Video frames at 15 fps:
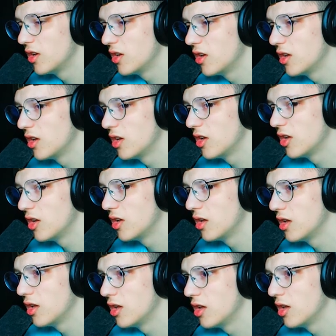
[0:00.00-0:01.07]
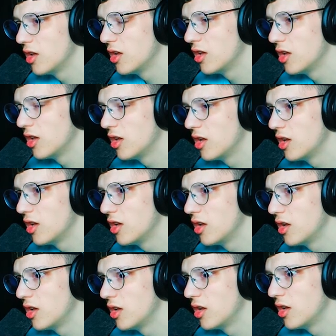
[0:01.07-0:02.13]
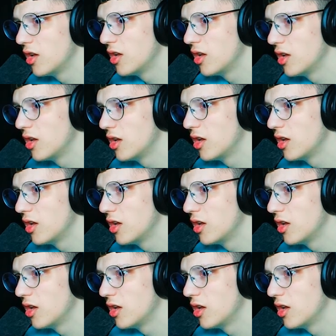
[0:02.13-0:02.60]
[no speech]